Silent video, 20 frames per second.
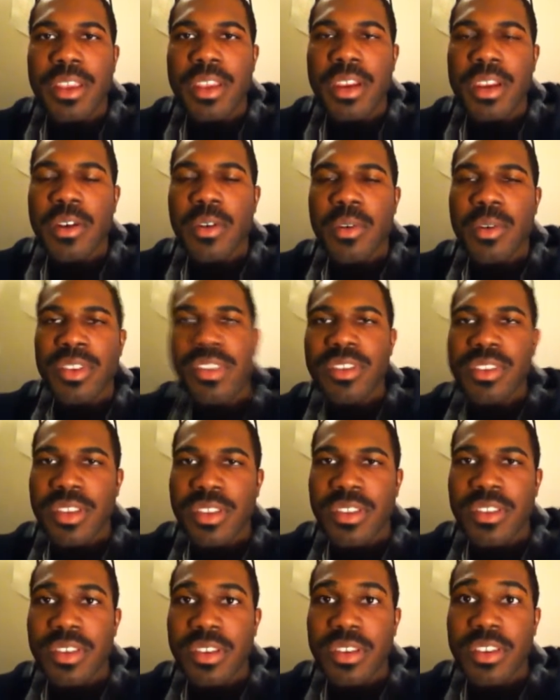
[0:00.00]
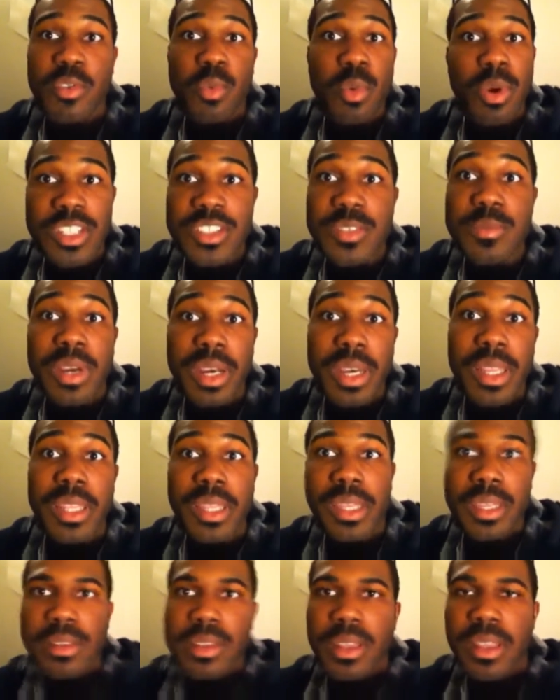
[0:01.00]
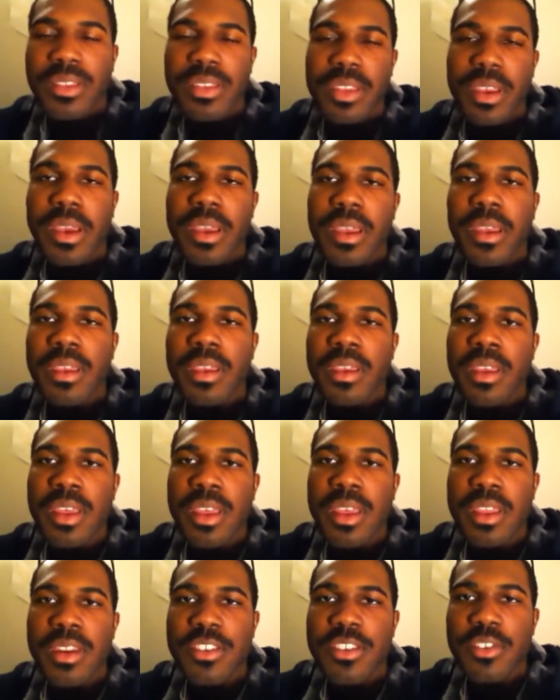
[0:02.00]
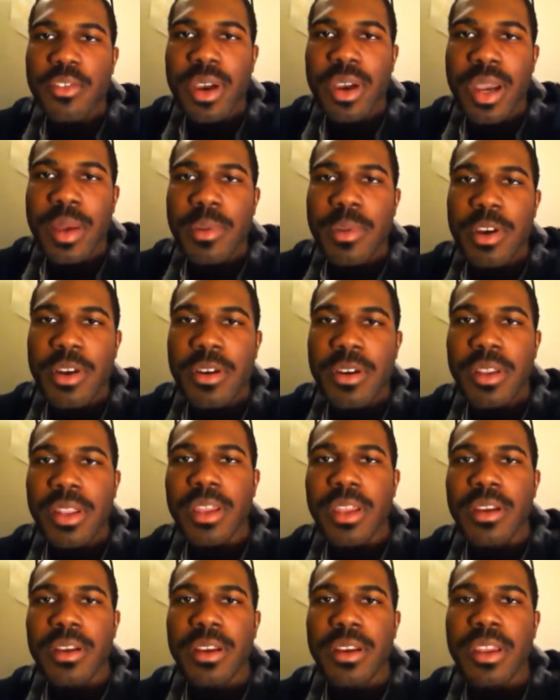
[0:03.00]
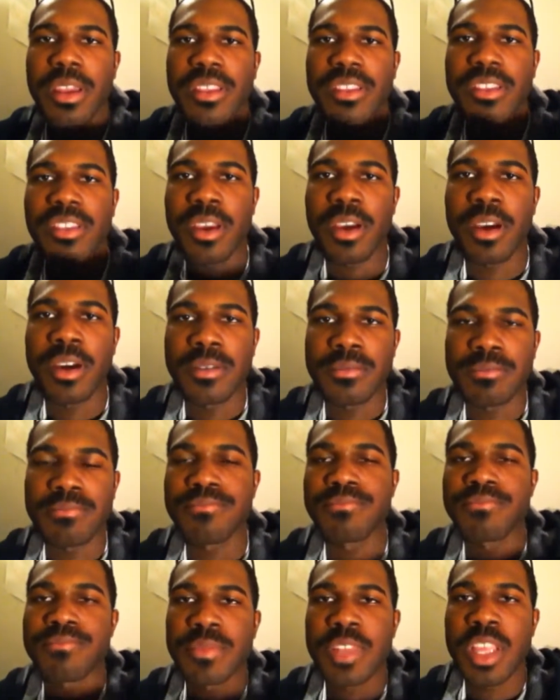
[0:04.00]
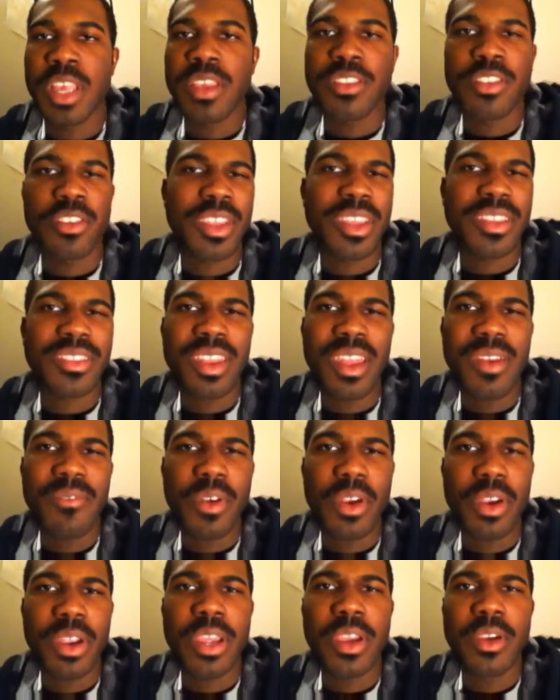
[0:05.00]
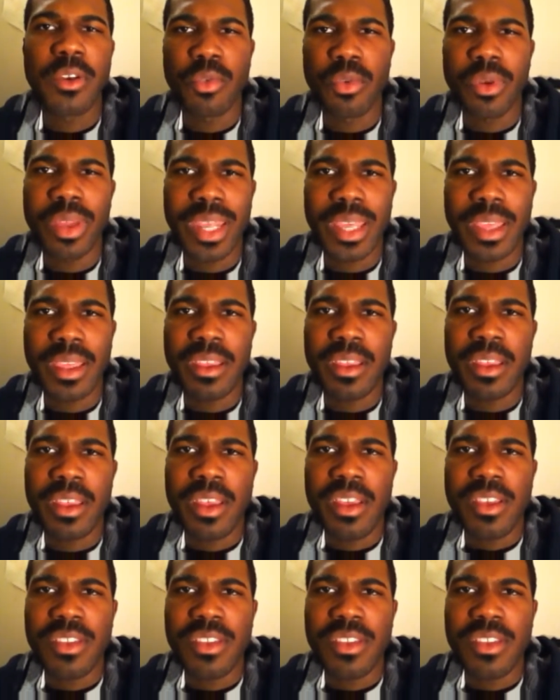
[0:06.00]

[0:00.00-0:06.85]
It's a swashbuckling, as I described earlier. It's so yeah, it's not very gritty.